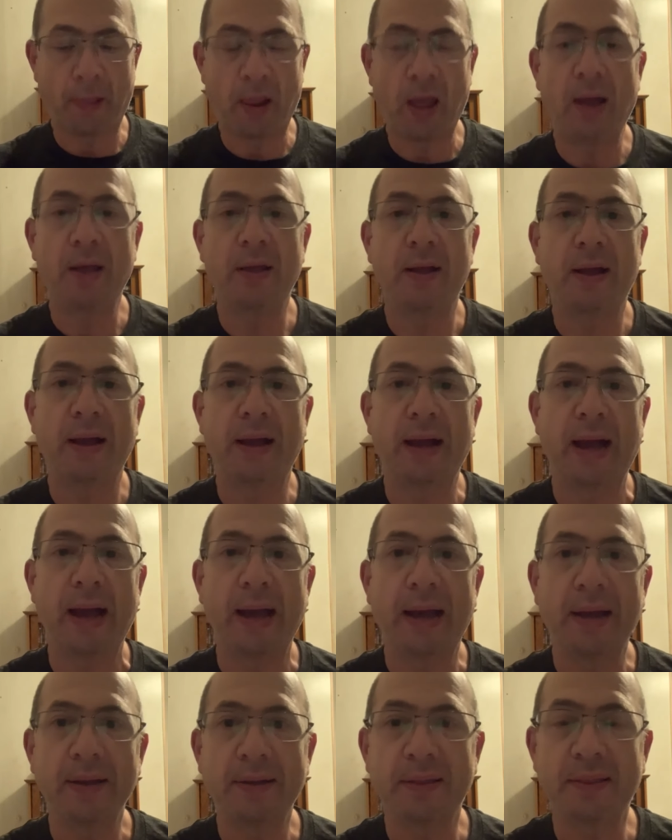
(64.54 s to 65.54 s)
I
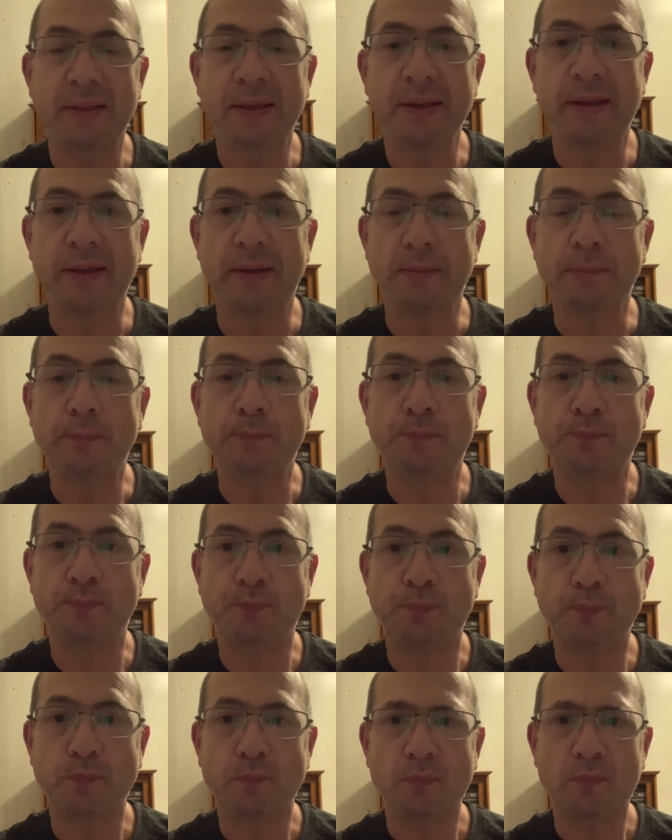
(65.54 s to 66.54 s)
got to thinking,
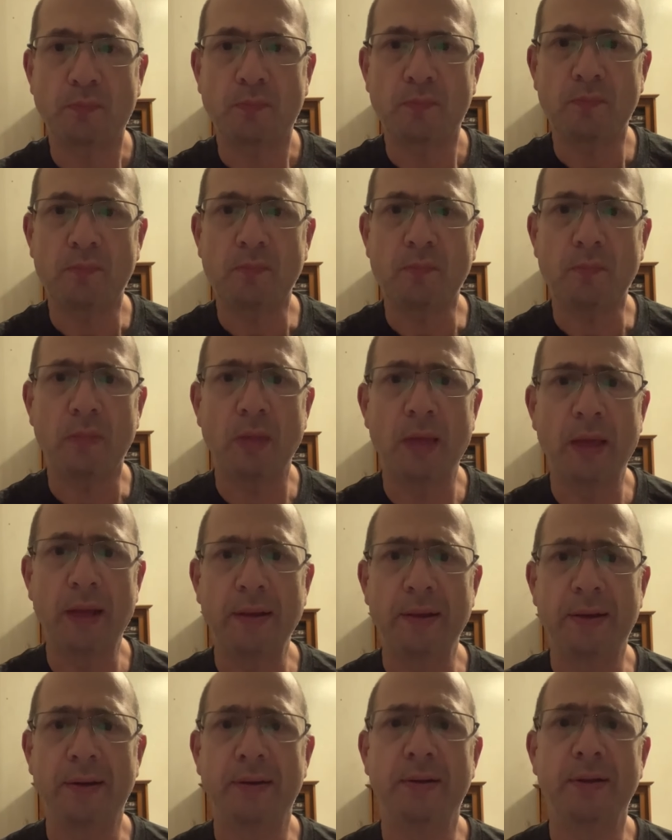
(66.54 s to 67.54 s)

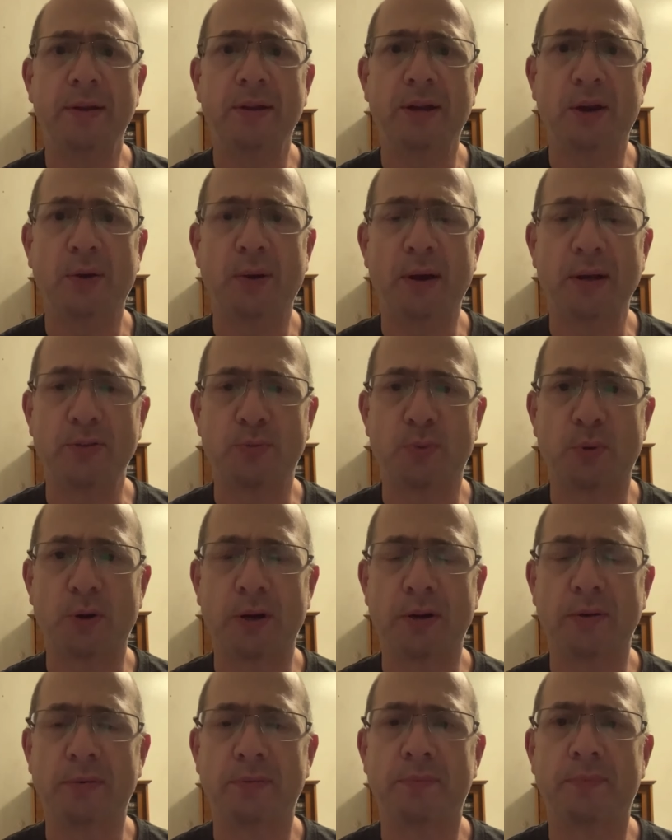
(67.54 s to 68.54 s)
and, you know, as
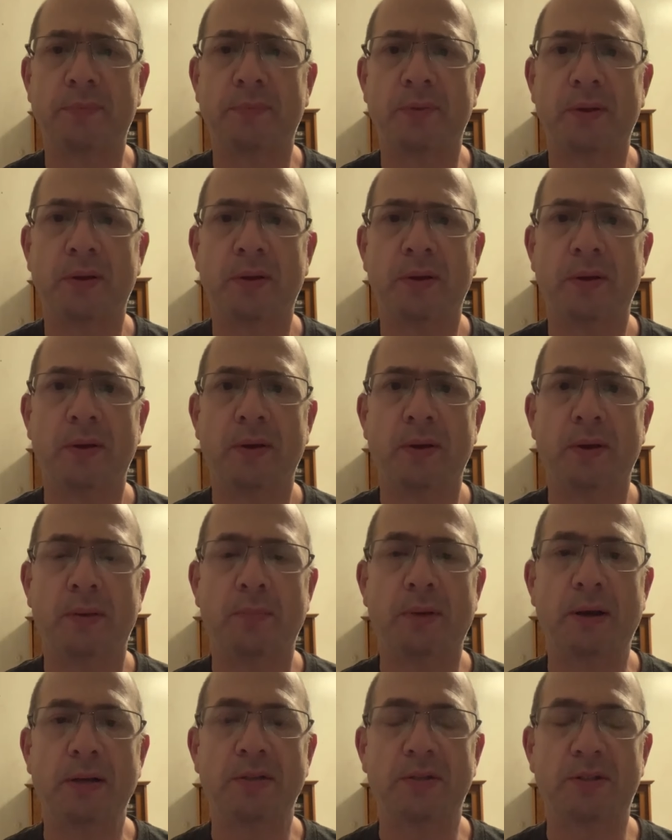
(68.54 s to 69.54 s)
we're
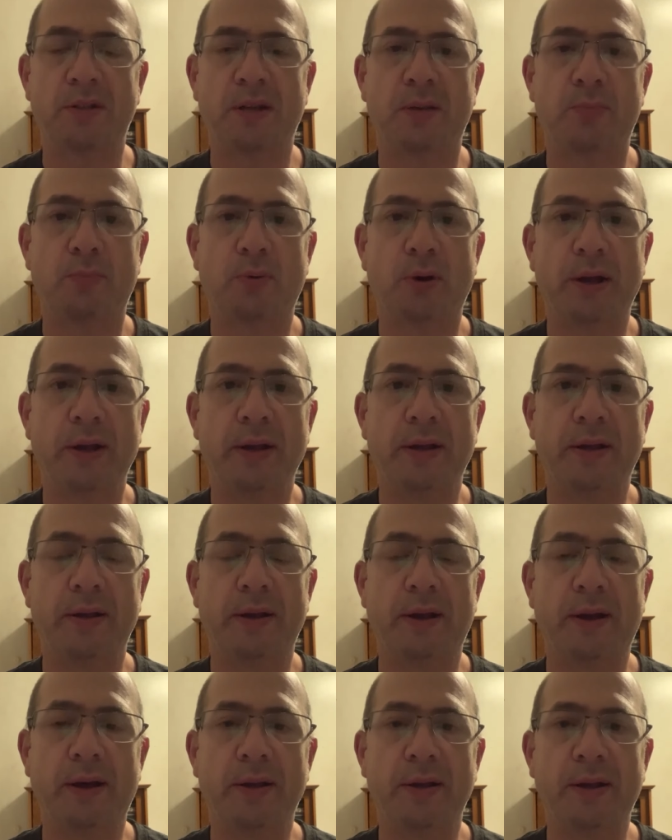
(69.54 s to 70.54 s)
about to celebrate
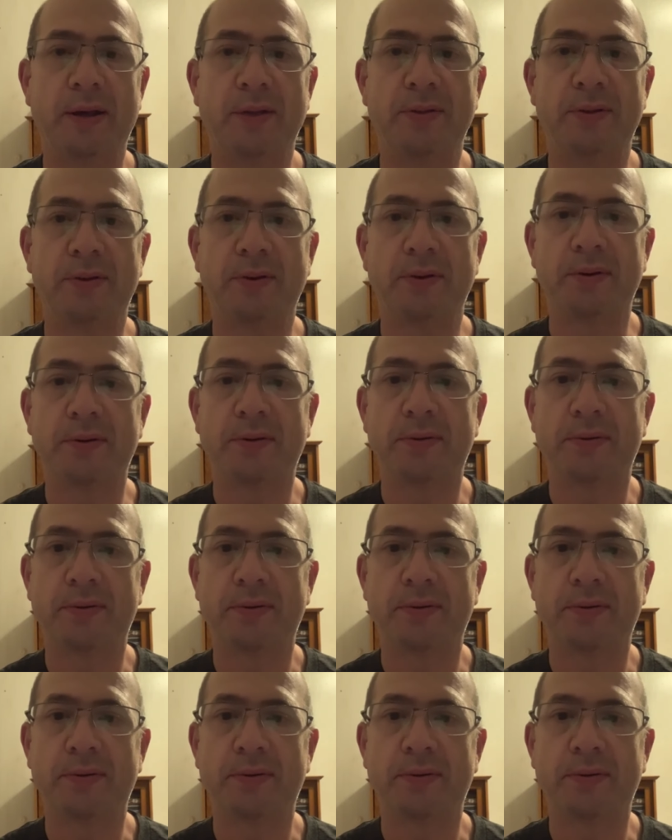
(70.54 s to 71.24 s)
another